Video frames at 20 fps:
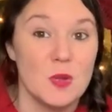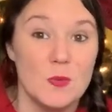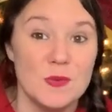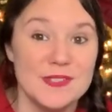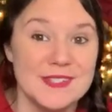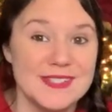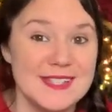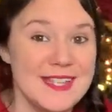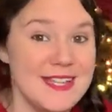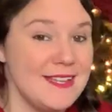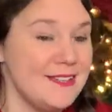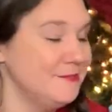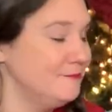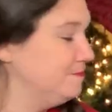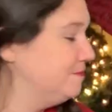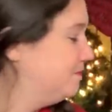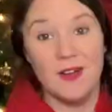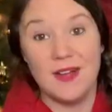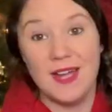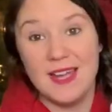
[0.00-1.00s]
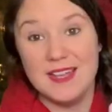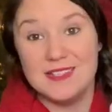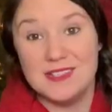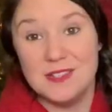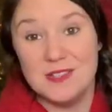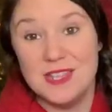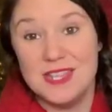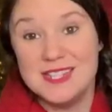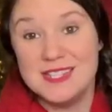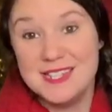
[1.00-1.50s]
We'll see. Okay,
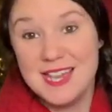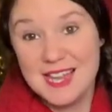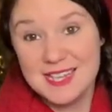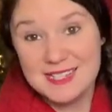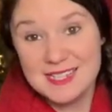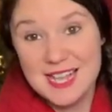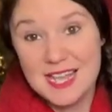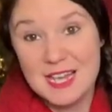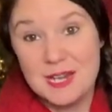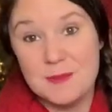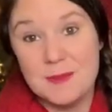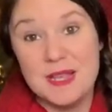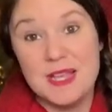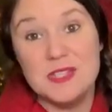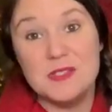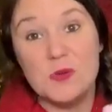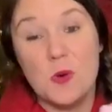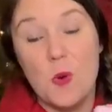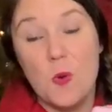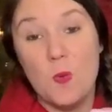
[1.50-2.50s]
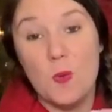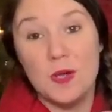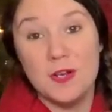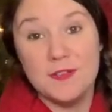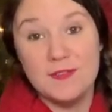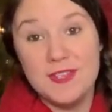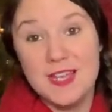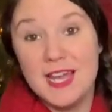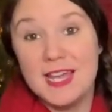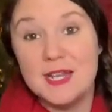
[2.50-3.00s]
so this next item is one
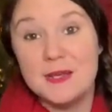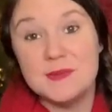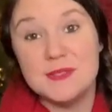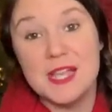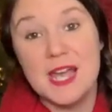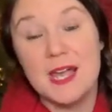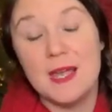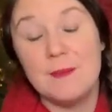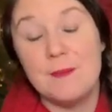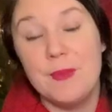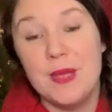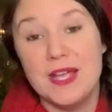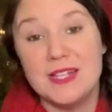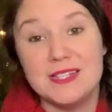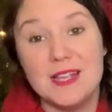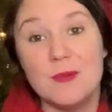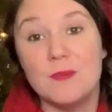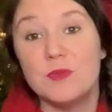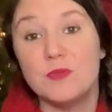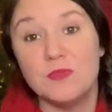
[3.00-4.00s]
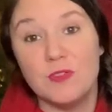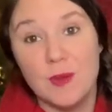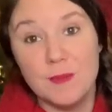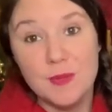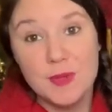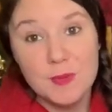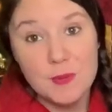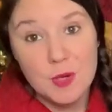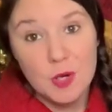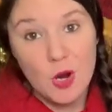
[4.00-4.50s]
of the items I picked up
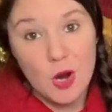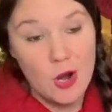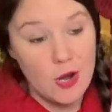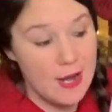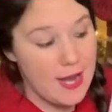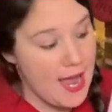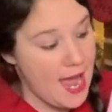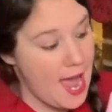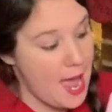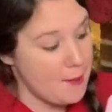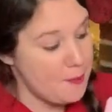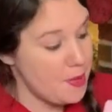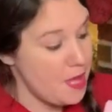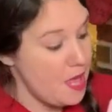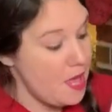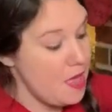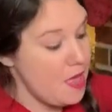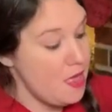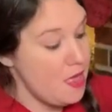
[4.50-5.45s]
from the Mercari app.